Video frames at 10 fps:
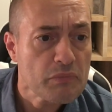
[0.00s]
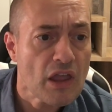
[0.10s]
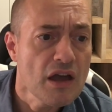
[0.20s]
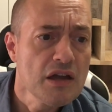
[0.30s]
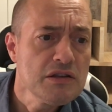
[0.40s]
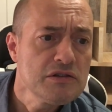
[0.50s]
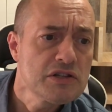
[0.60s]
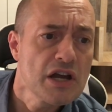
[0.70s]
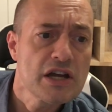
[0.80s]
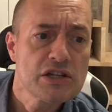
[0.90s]
and
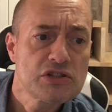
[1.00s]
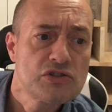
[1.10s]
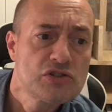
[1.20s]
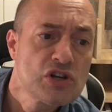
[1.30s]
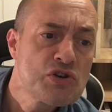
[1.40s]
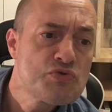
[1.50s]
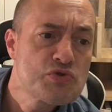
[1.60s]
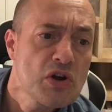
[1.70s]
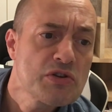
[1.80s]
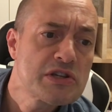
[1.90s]
Joe
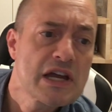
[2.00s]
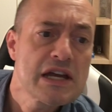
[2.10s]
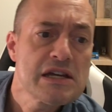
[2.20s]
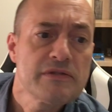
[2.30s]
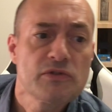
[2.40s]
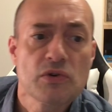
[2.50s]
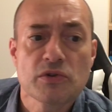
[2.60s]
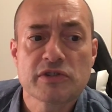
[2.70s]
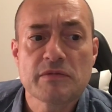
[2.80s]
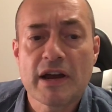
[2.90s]
Dante, of
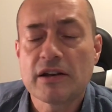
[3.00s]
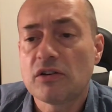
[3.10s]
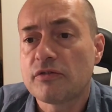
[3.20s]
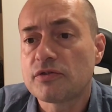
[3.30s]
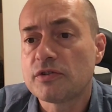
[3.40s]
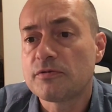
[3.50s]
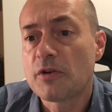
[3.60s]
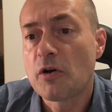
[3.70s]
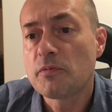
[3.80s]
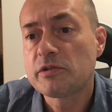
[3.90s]
course, he made a lot of good
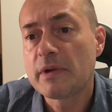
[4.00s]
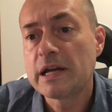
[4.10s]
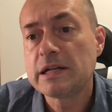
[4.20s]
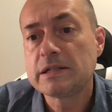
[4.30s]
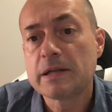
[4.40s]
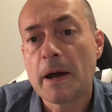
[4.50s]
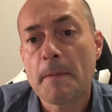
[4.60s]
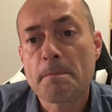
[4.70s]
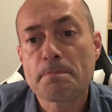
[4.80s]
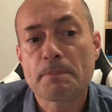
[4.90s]
films. He made,
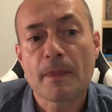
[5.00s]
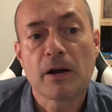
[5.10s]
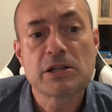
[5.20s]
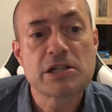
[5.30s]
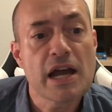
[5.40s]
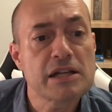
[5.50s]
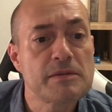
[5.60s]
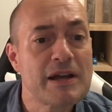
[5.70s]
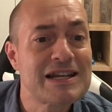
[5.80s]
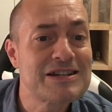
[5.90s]
I checked, he
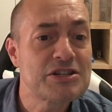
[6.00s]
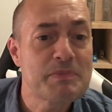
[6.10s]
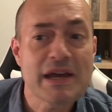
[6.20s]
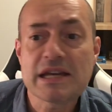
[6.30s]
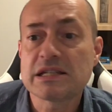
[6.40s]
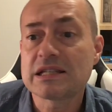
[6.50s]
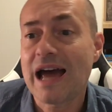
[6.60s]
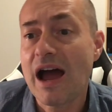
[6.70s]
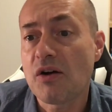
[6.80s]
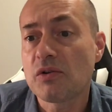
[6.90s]
made Inner Space, The
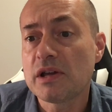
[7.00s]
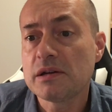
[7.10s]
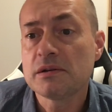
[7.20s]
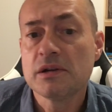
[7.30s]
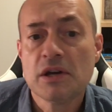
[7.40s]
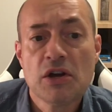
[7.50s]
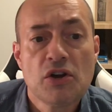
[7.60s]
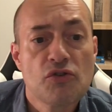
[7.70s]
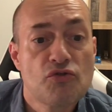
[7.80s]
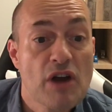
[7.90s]
Howling,
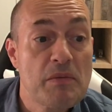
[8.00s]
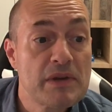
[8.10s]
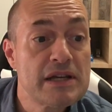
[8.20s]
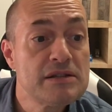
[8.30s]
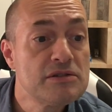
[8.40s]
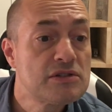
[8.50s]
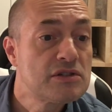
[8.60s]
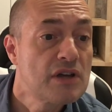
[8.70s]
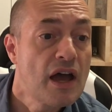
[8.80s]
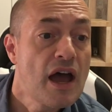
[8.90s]

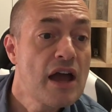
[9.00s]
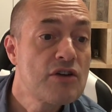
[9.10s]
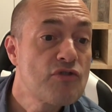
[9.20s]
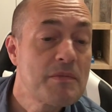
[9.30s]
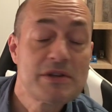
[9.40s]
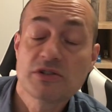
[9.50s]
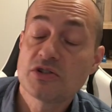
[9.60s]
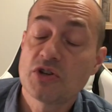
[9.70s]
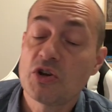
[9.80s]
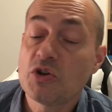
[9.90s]
Gremlins, and Gremlins
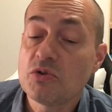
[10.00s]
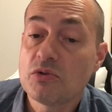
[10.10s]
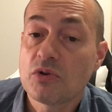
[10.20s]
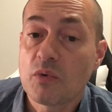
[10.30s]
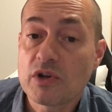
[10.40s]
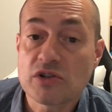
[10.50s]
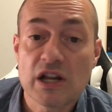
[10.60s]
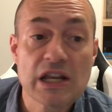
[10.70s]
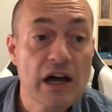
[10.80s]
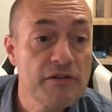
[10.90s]
2, which I
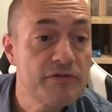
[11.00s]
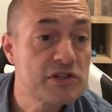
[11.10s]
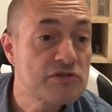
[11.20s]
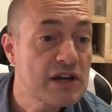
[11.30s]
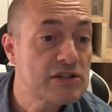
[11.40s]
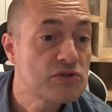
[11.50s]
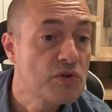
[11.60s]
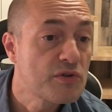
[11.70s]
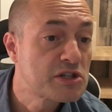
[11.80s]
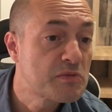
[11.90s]
love. There's great
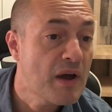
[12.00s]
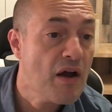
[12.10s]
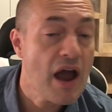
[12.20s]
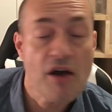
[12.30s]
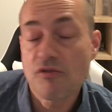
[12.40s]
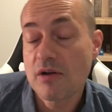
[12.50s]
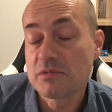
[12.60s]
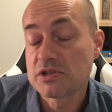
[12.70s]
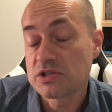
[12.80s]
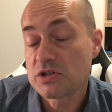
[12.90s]
stories about how
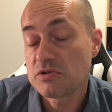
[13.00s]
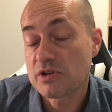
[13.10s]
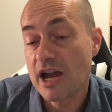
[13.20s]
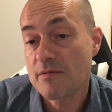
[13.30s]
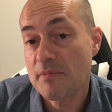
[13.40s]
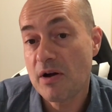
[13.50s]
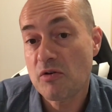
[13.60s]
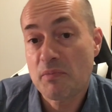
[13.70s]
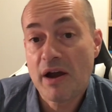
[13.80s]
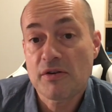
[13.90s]
Gremlins 2 came
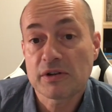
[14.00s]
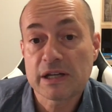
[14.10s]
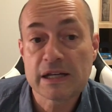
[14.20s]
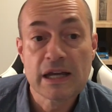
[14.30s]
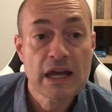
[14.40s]
about. Apparently,